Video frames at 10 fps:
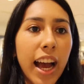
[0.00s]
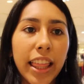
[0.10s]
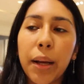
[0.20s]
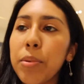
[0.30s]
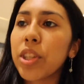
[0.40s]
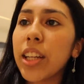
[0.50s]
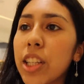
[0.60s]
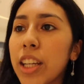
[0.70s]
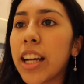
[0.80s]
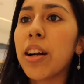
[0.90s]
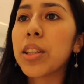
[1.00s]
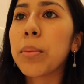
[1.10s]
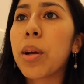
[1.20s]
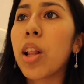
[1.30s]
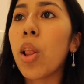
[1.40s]
I think I'm just gonna check out
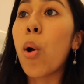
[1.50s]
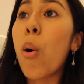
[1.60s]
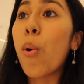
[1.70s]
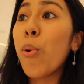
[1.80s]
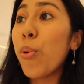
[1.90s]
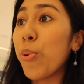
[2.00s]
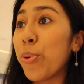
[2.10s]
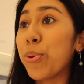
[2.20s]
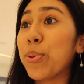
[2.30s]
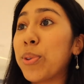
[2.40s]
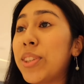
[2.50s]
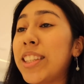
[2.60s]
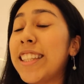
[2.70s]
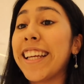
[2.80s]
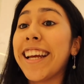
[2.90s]
some
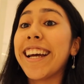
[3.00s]
clothes.